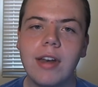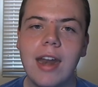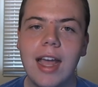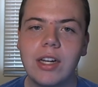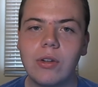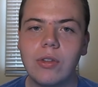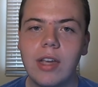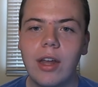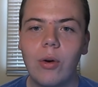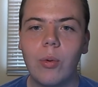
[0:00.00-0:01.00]
a national
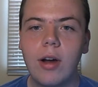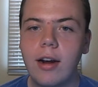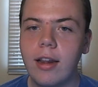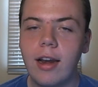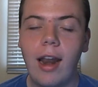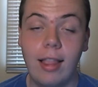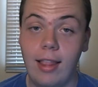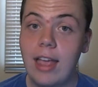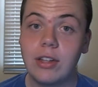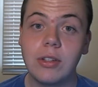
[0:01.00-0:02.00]
title run and a
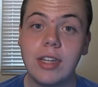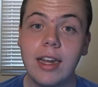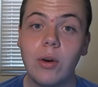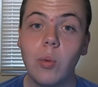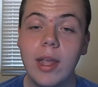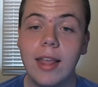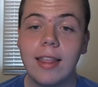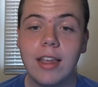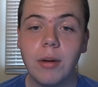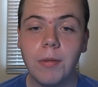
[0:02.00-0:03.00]
national title win
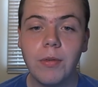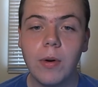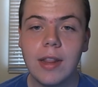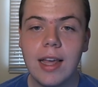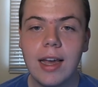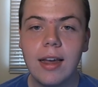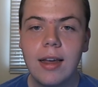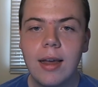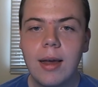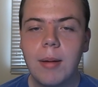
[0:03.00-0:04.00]
the year before that.
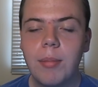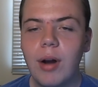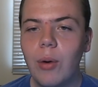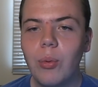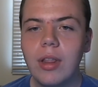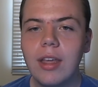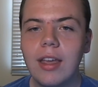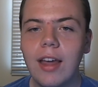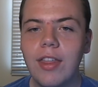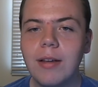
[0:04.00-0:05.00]
But
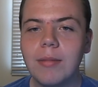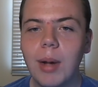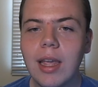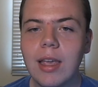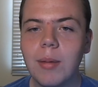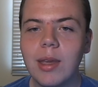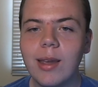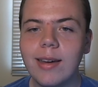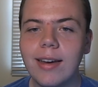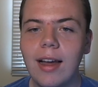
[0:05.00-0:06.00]
I think
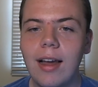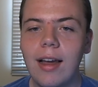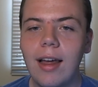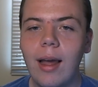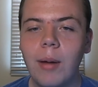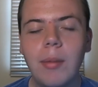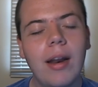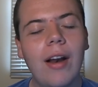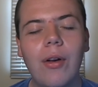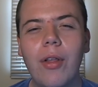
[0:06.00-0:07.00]
Miami, I don't
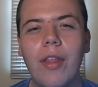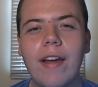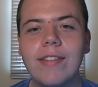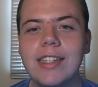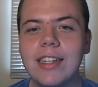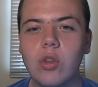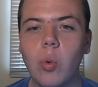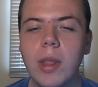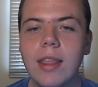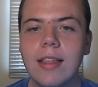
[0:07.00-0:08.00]
know that they have a chance to
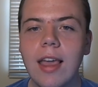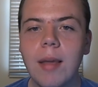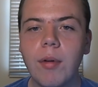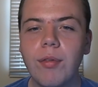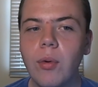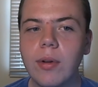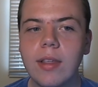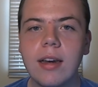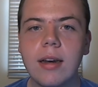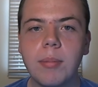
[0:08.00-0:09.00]
win this game, but
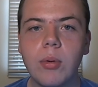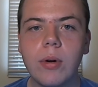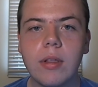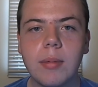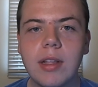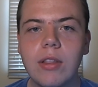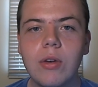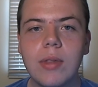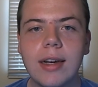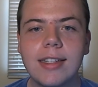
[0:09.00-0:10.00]
14 in a points, I mean, two
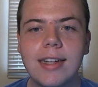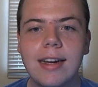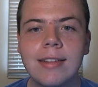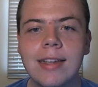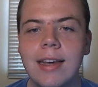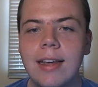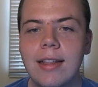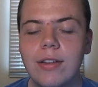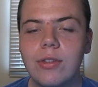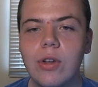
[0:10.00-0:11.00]
touchdowns,
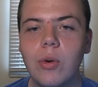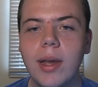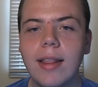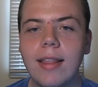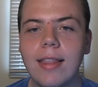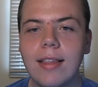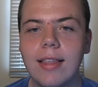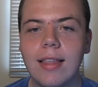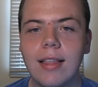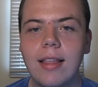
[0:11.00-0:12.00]
there's no way that
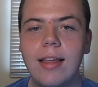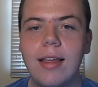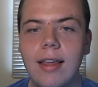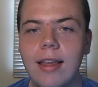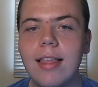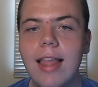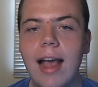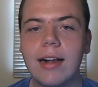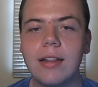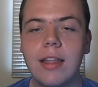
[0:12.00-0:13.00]
this is
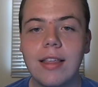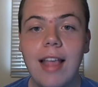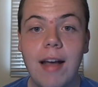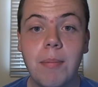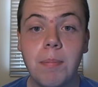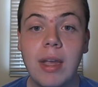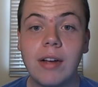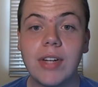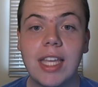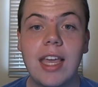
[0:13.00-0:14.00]
that big
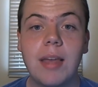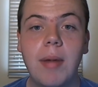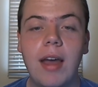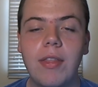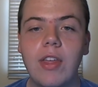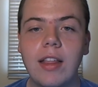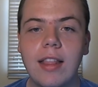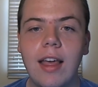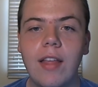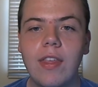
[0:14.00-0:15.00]
of a game. I think
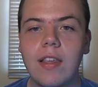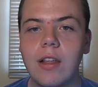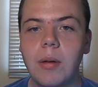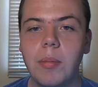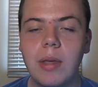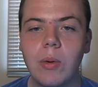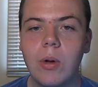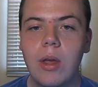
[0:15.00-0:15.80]
that this is going to be